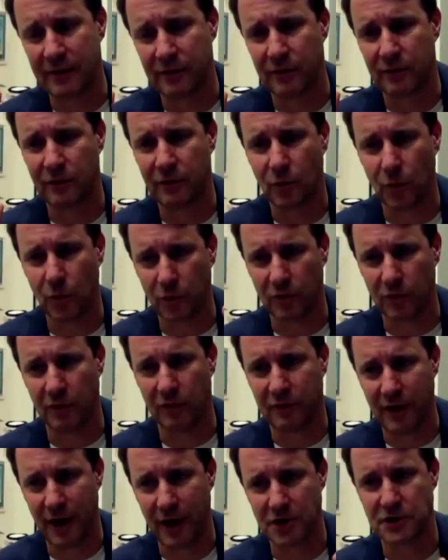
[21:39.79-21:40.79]
this to the
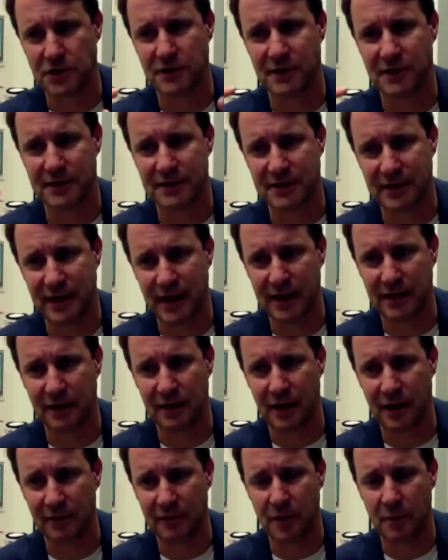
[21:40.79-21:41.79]
discussion that started
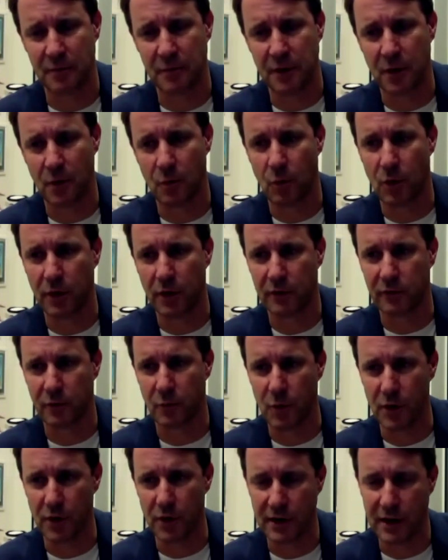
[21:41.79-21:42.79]
after being awarded the
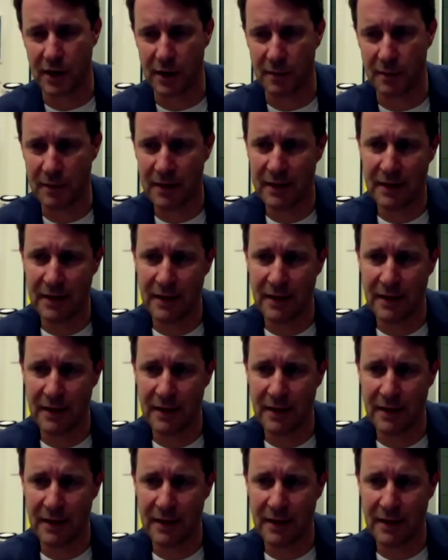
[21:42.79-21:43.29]
World Cup